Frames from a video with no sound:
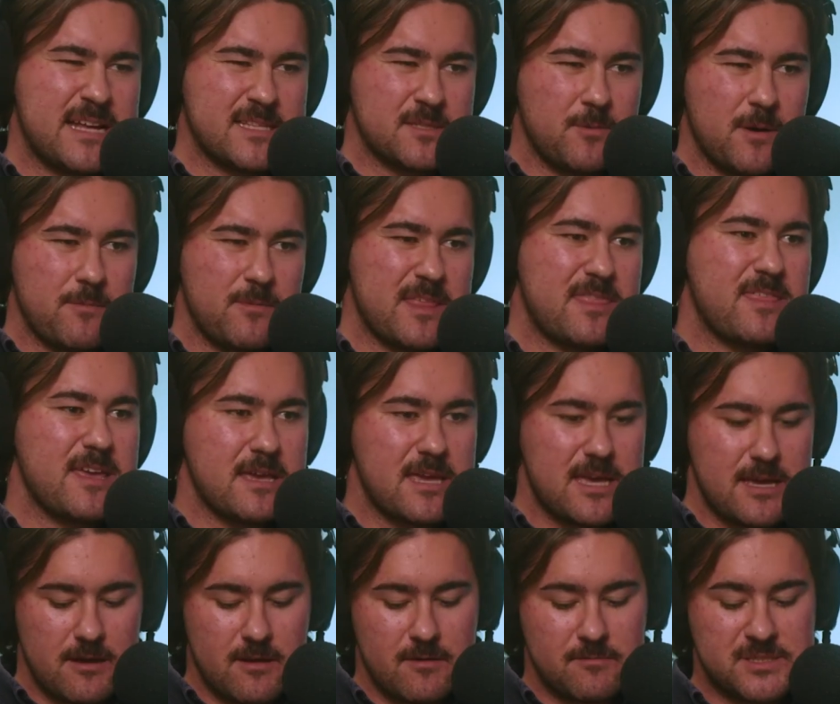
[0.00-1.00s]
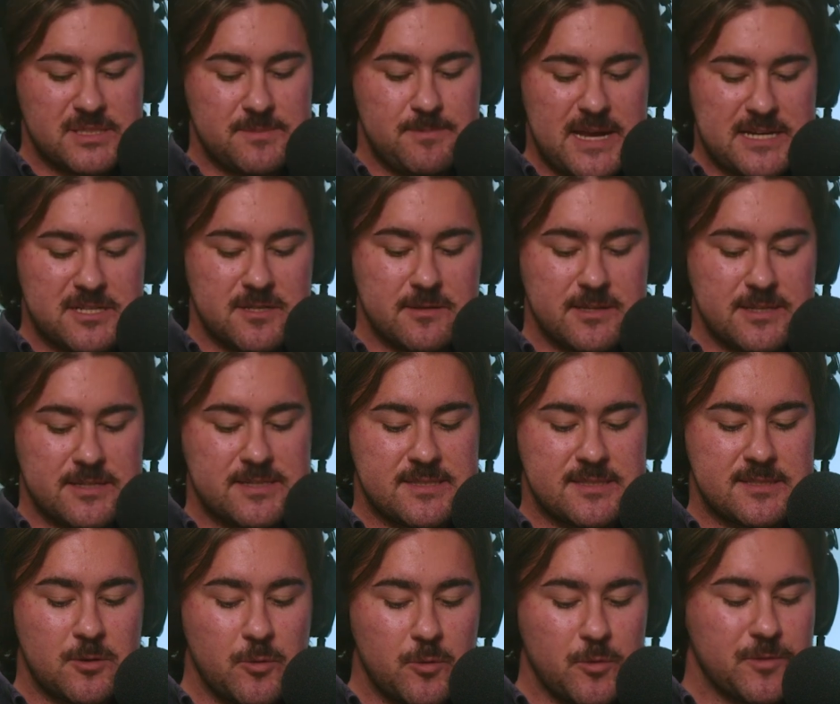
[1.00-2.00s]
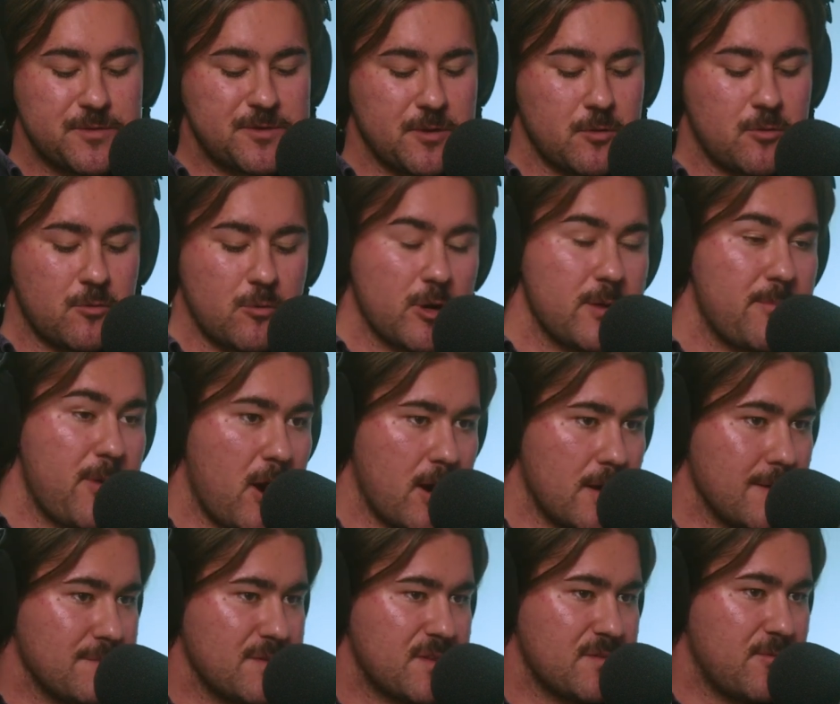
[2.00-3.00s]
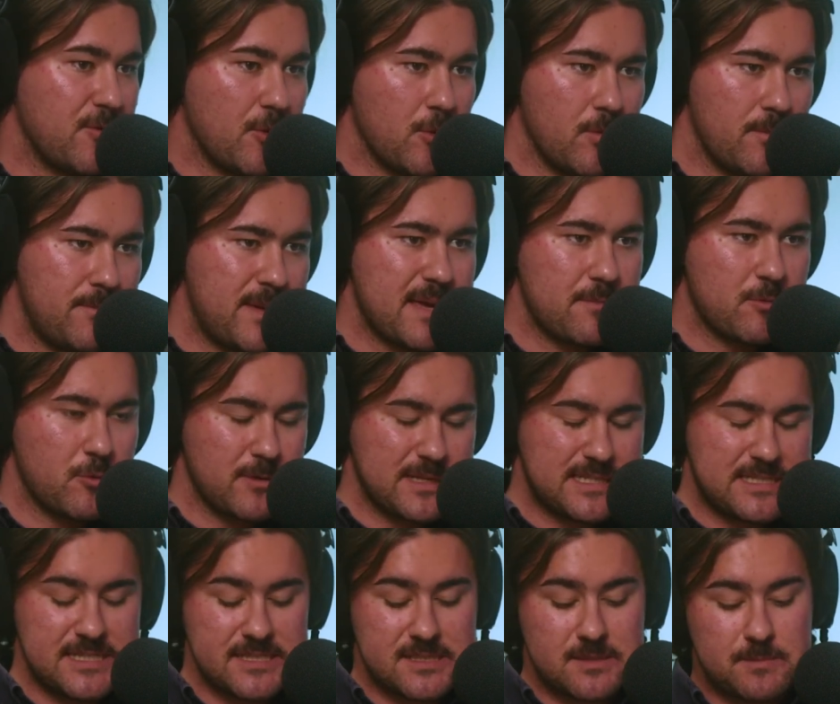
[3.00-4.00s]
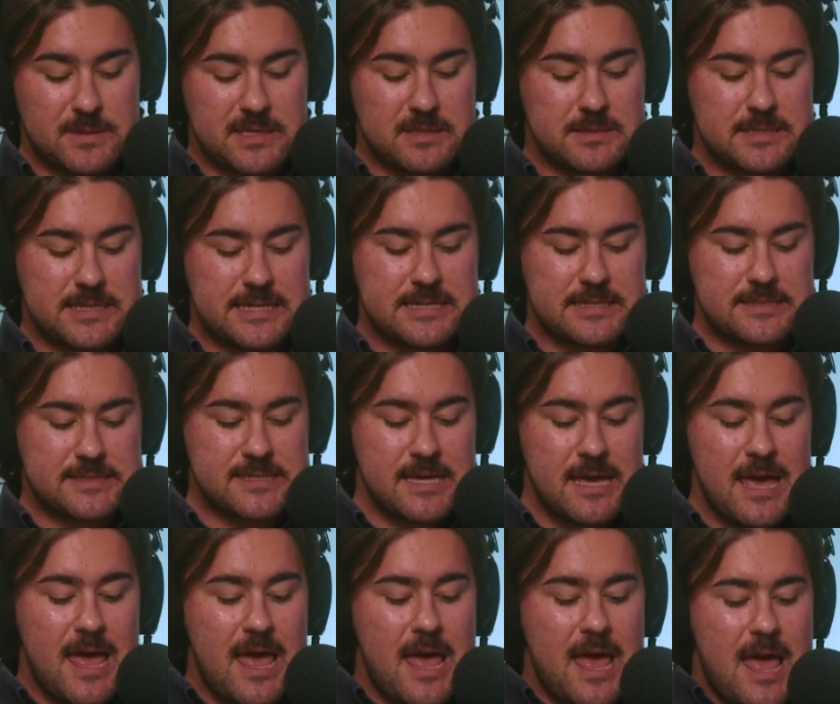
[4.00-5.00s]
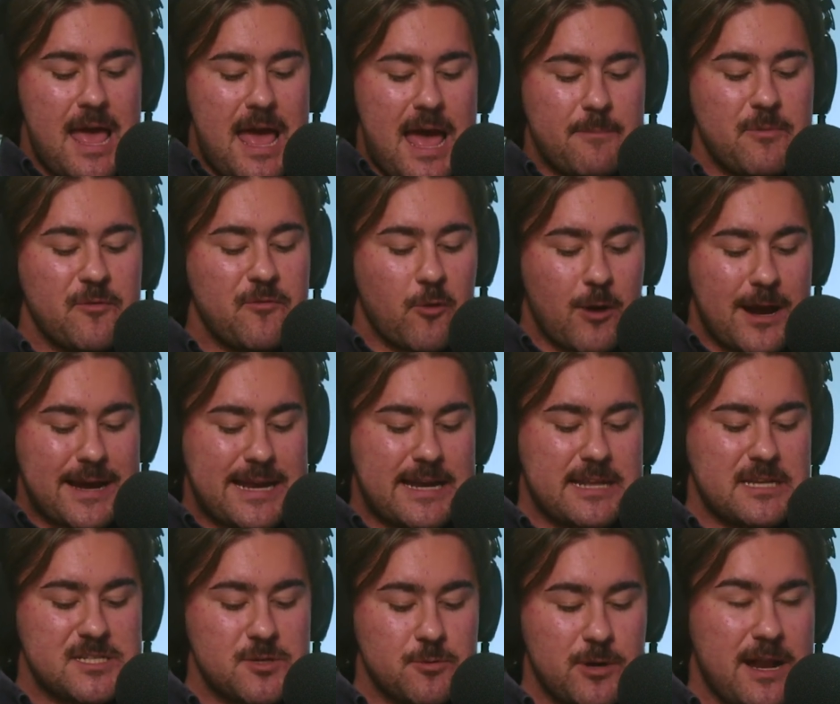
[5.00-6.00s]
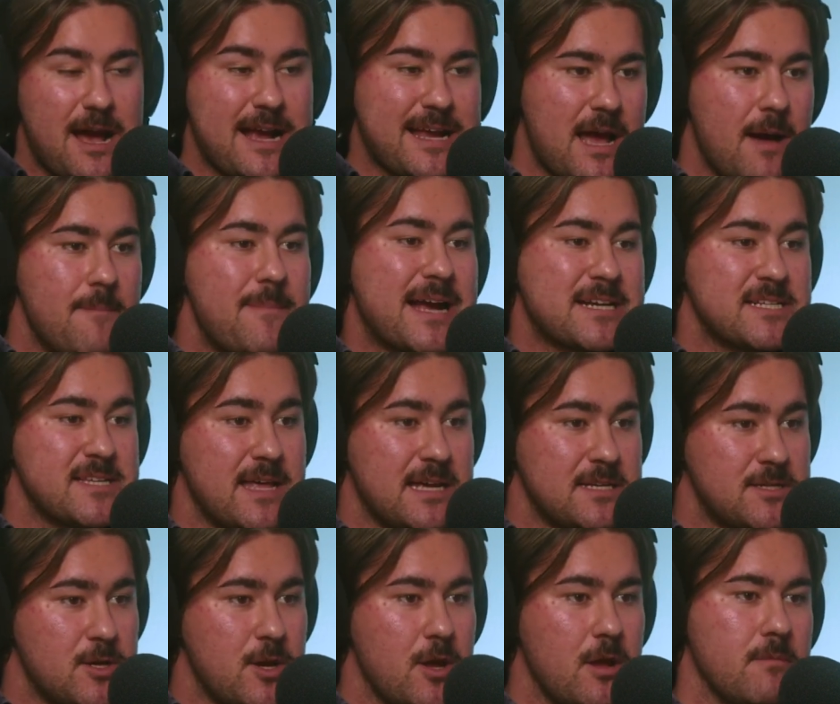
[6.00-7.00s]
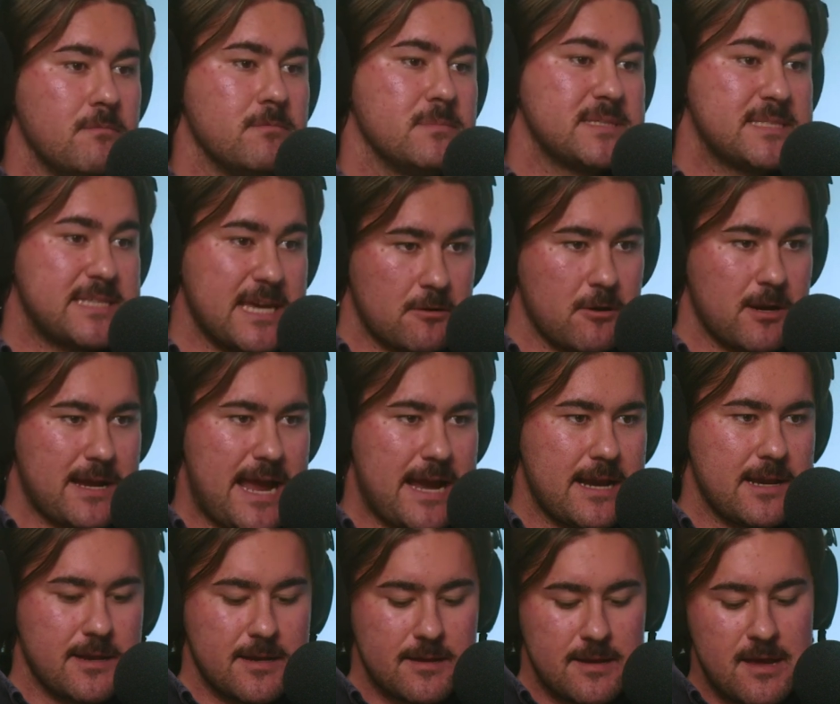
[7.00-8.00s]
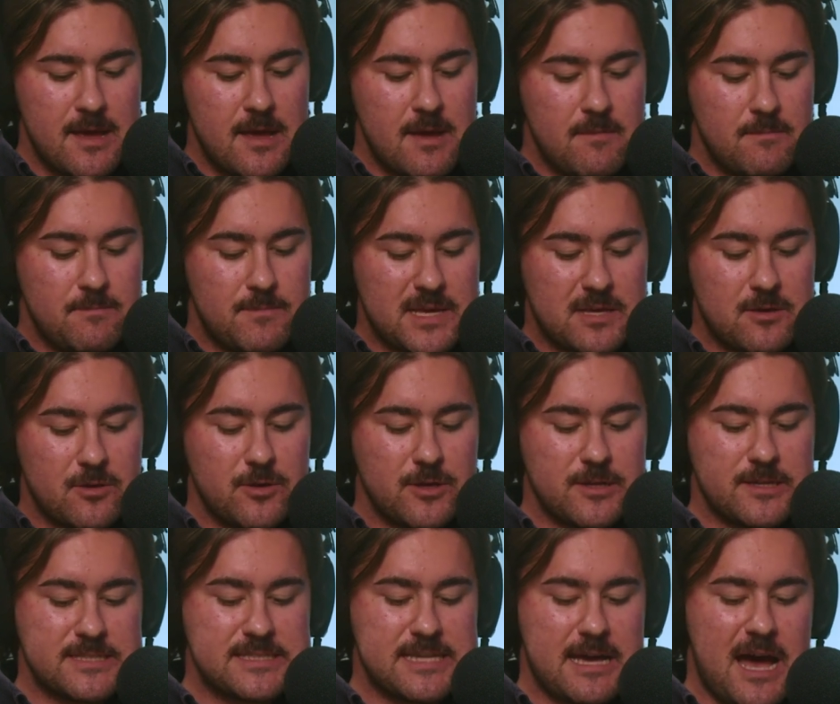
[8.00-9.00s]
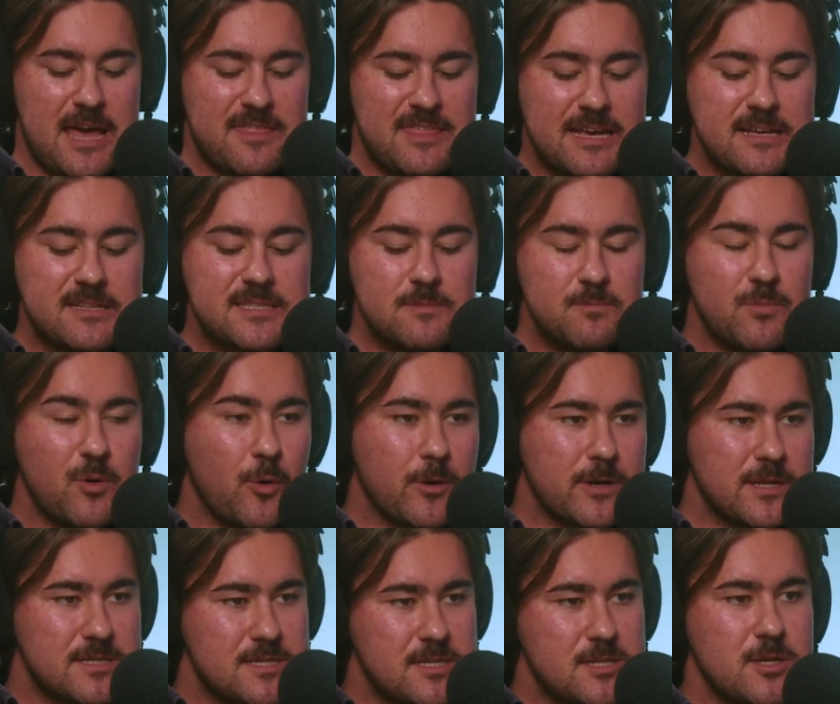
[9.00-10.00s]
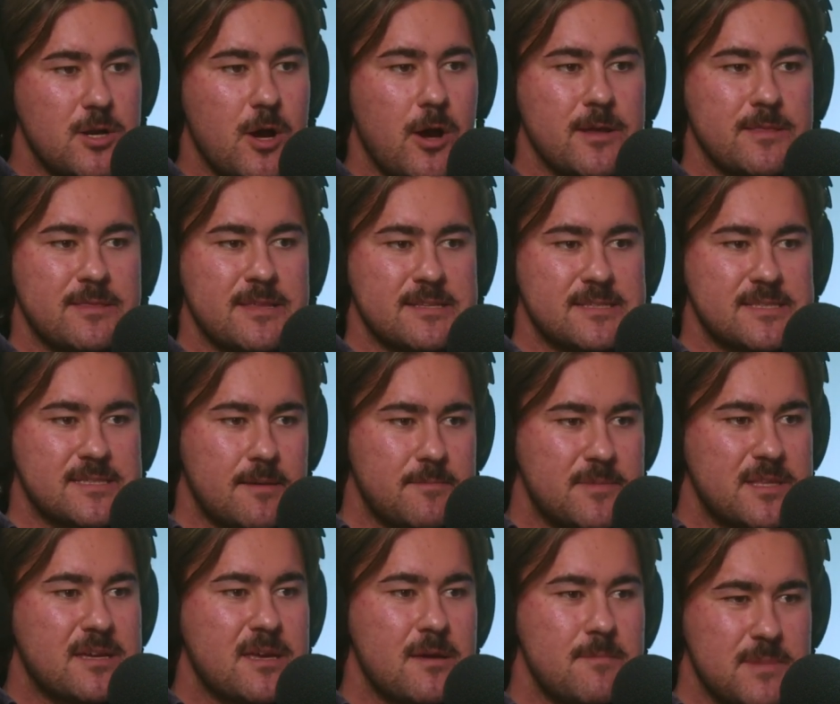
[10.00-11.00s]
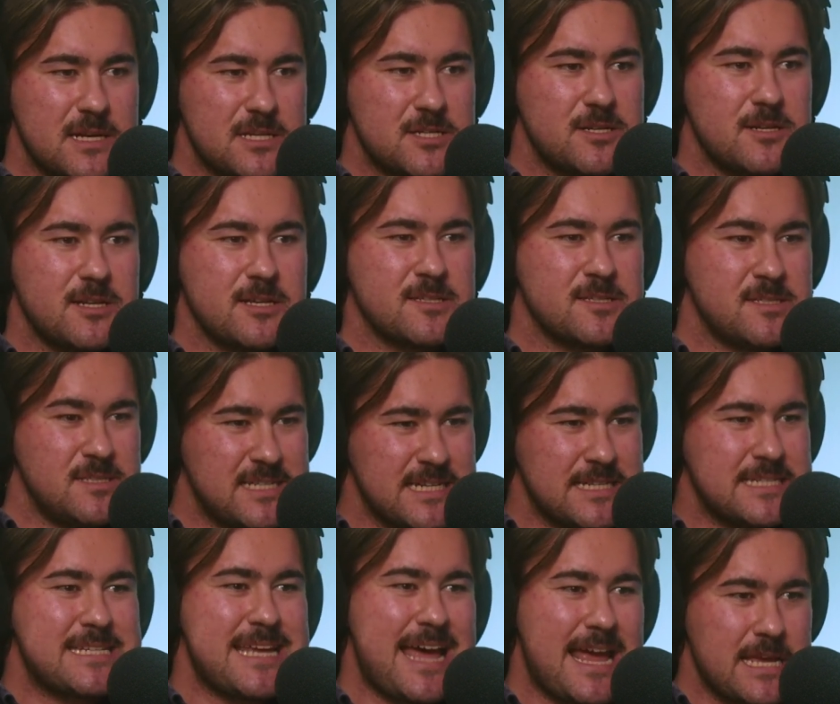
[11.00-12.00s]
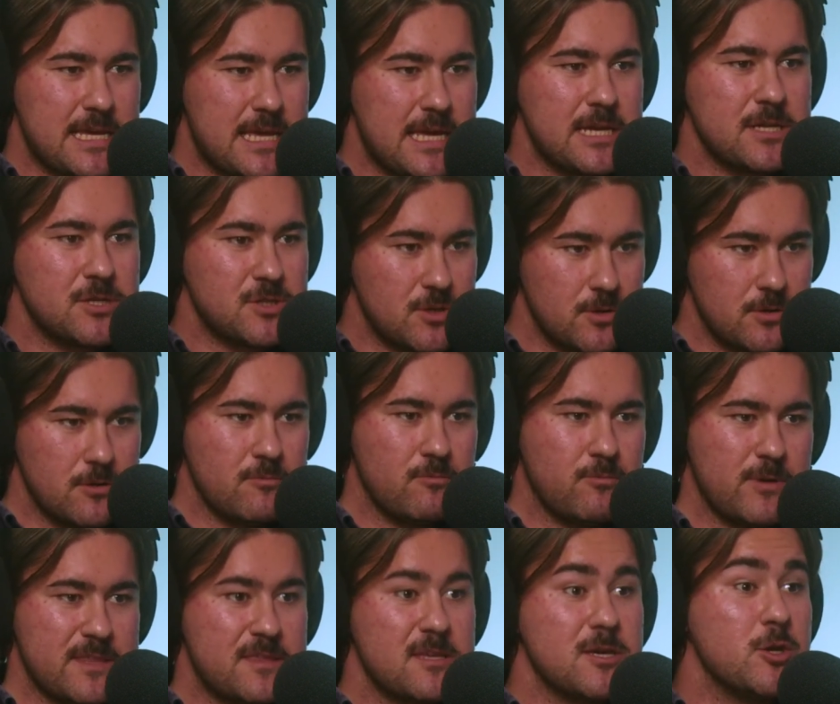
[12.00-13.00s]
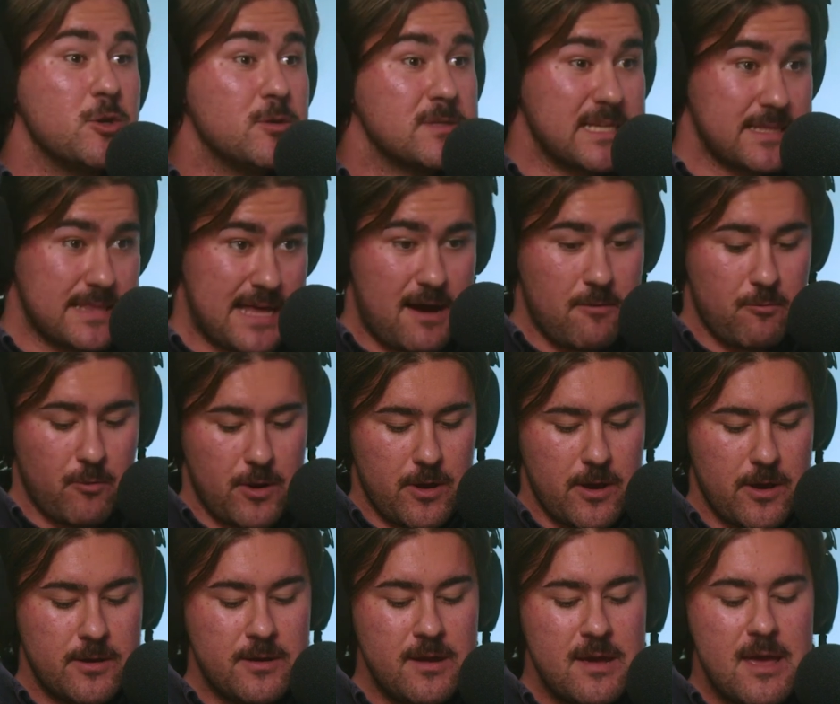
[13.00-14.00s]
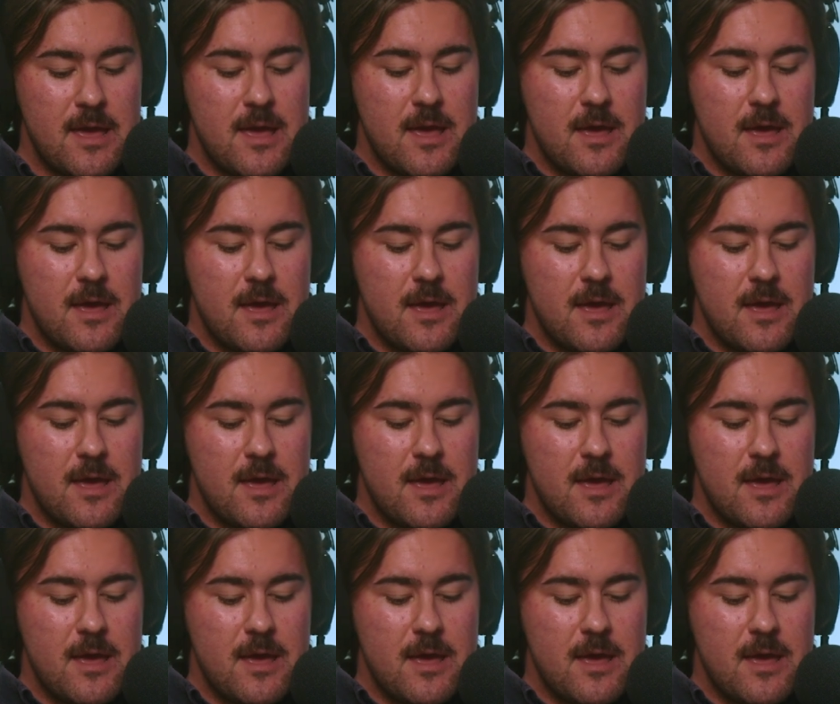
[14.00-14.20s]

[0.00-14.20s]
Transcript: that's when we're thinking of specialist schools or group homes for people with disabilities. And before I get into it, I come back to that term segregated because I think it's important to note that some of the commissioners did take issue with using that word.